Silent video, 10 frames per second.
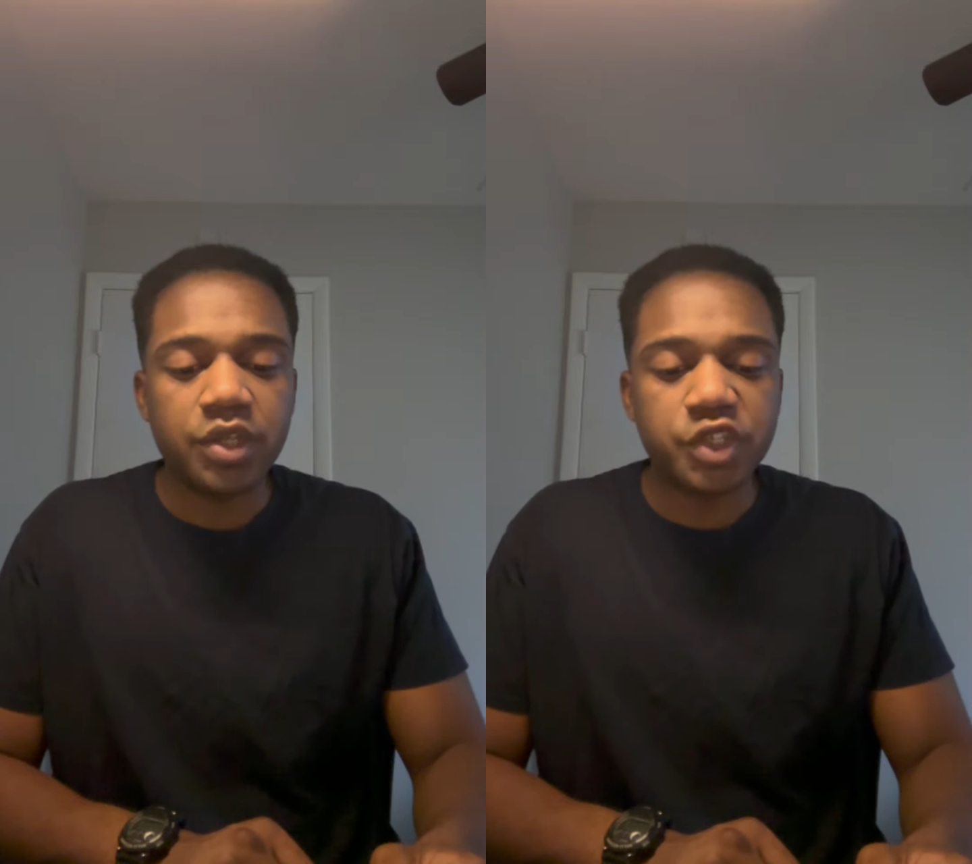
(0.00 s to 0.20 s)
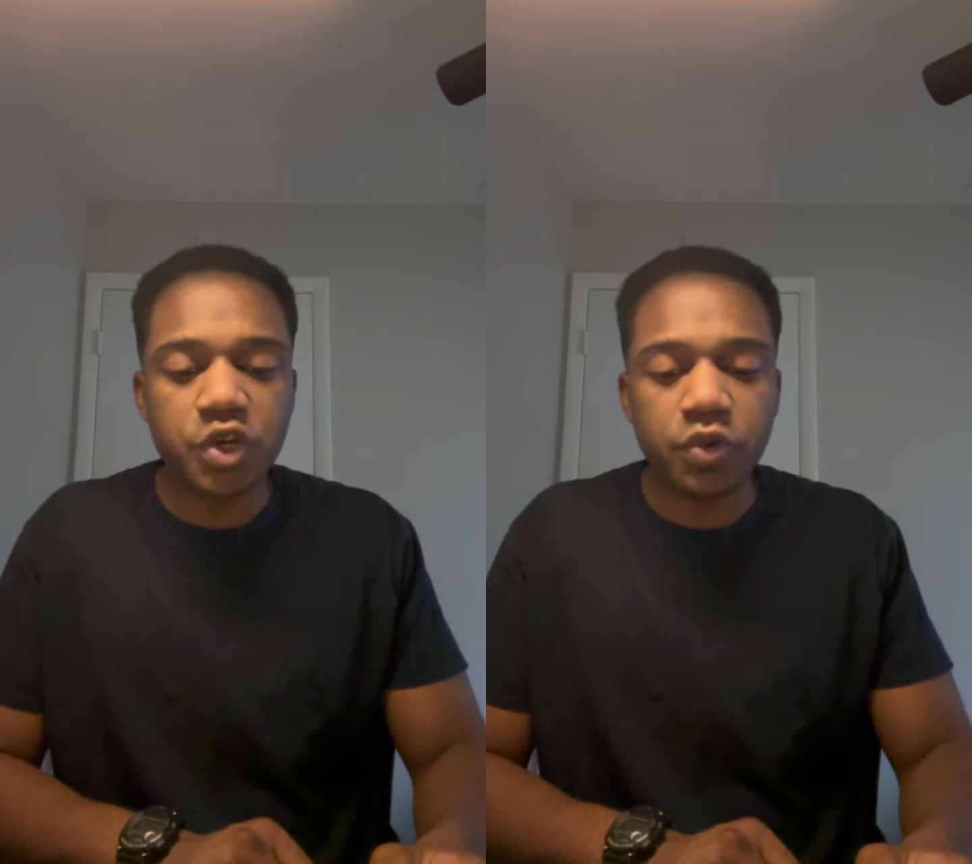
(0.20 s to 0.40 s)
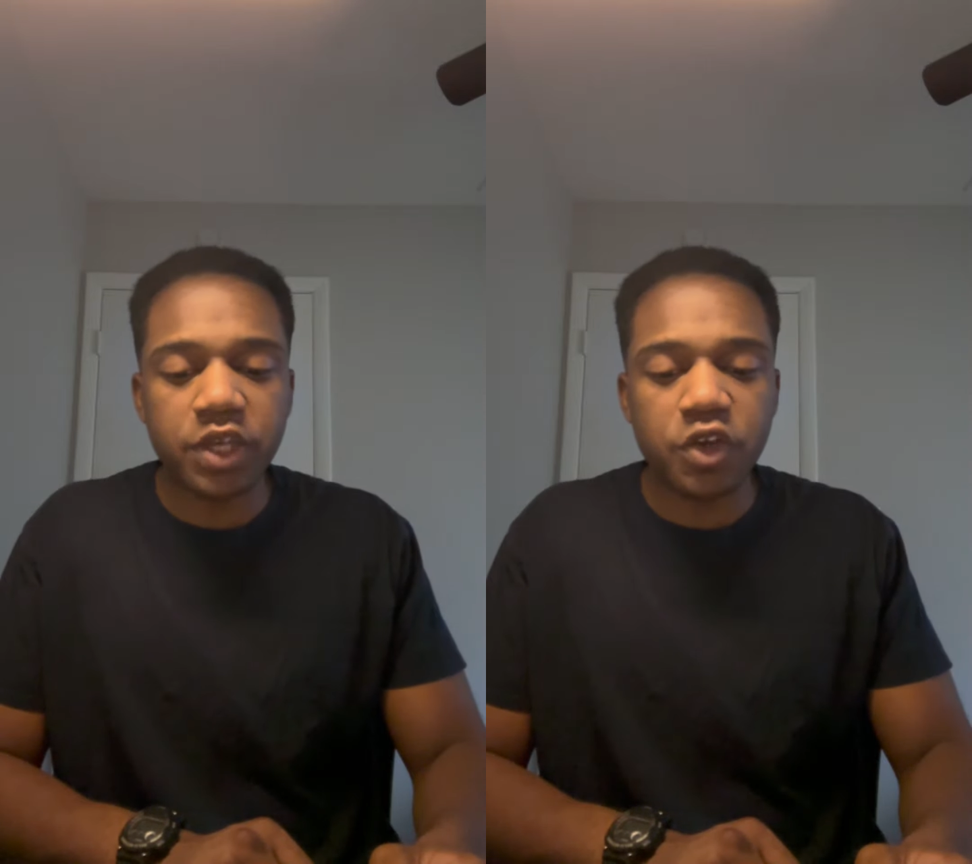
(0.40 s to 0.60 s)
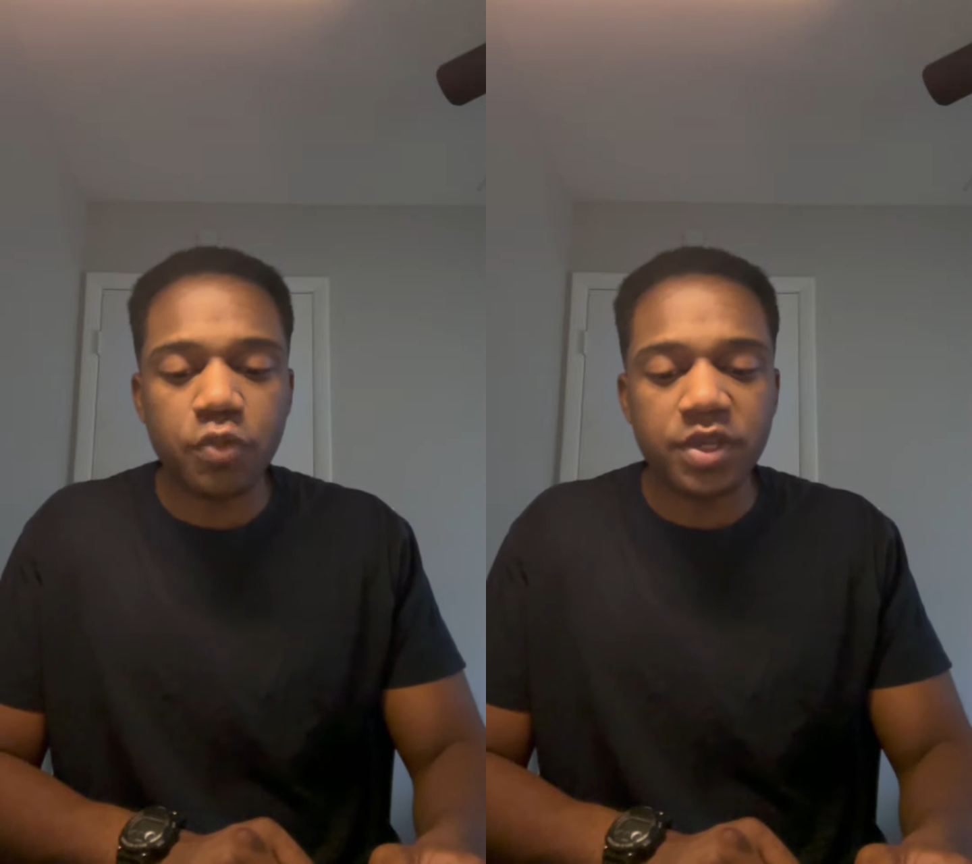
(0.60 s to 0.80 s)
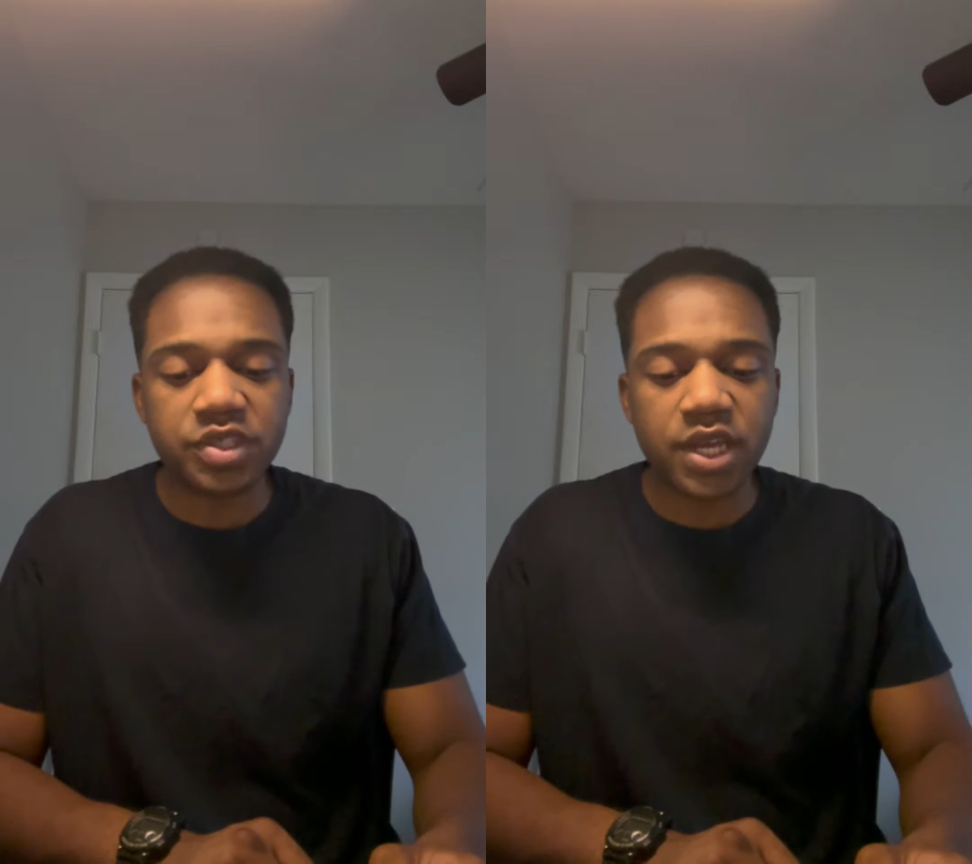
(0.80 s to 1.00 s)
Two
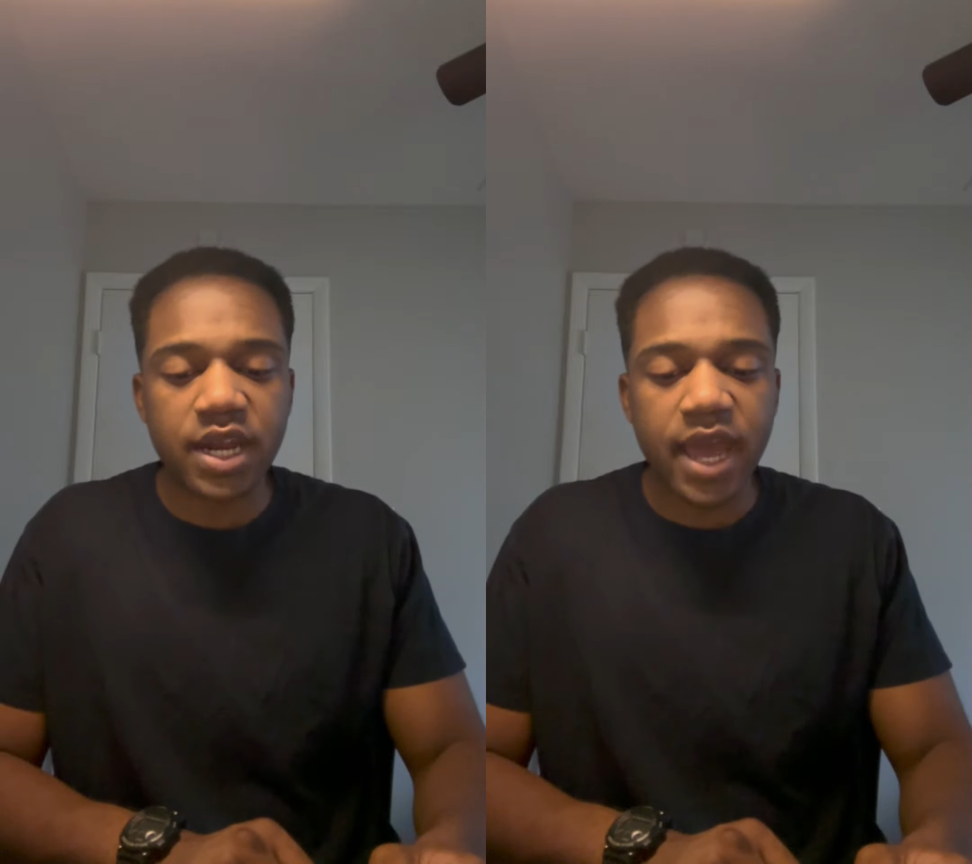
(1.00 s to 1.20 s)
cubits and a